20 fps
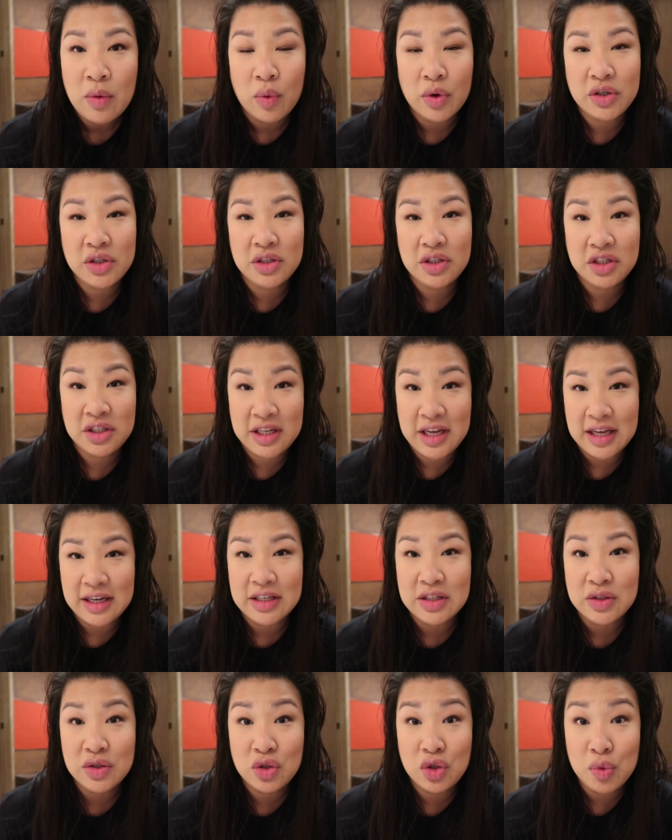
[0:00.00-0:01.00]
which is
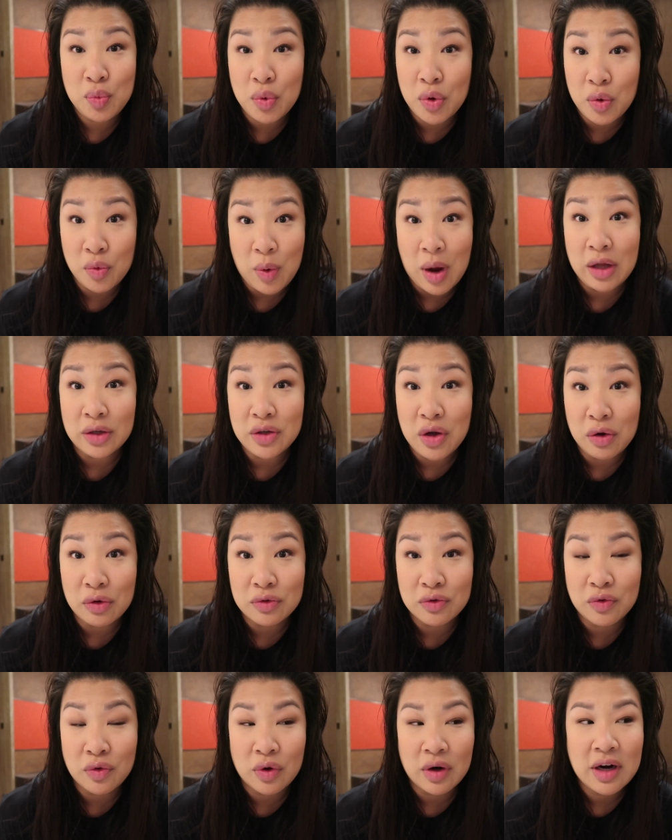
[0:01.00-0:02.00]
Xi'an is super well
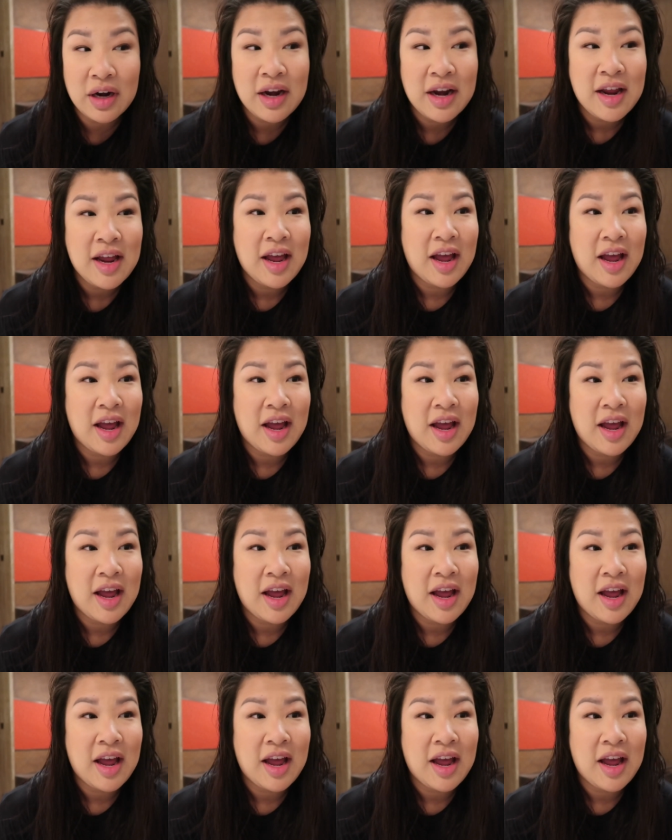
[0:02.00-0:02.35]
known for before.